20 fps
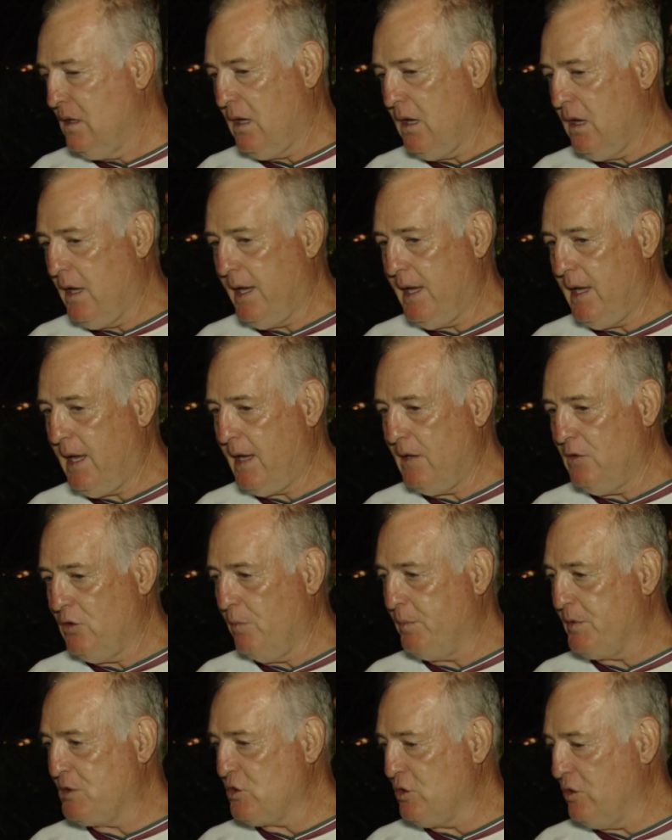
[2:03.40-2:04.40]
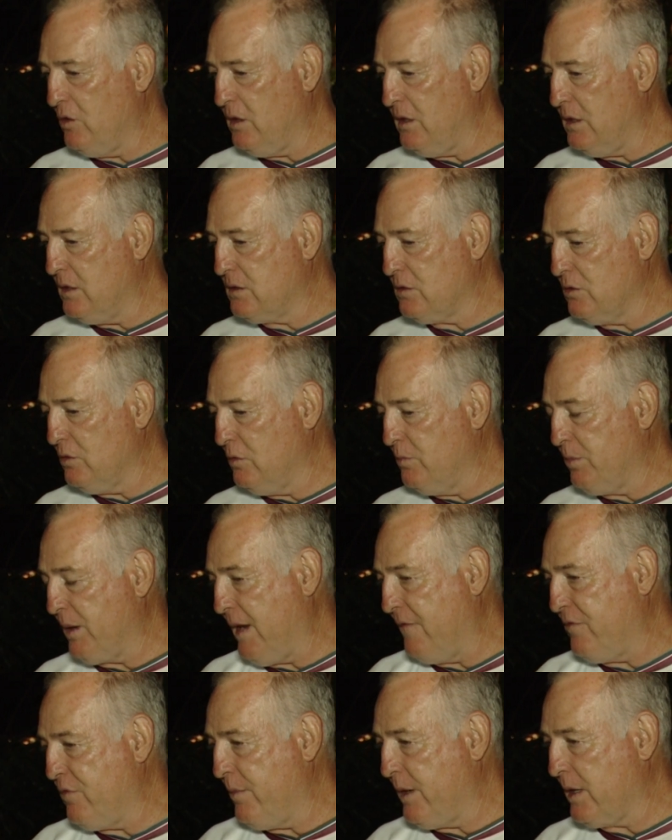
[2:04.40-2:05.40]
I had an opportunity to
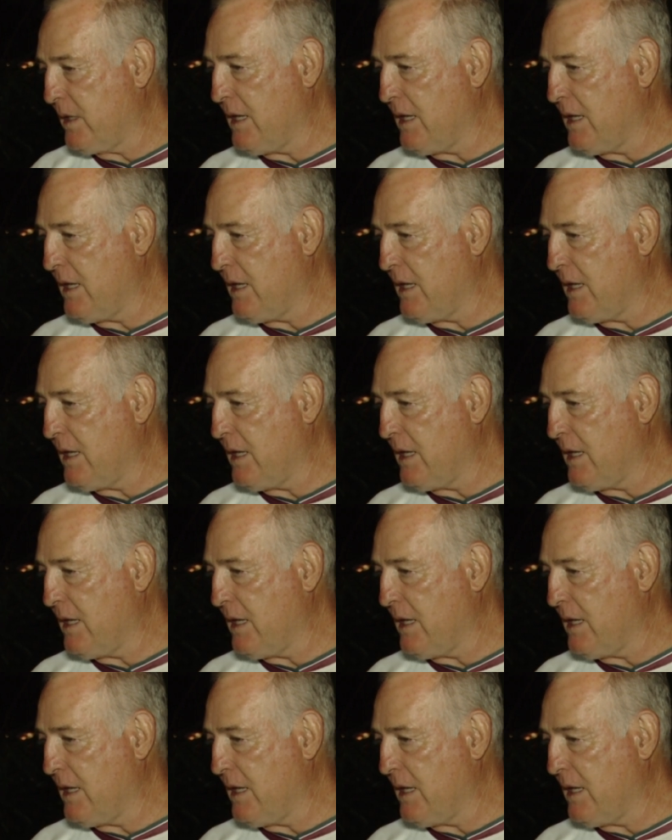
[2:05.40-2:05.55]
play for my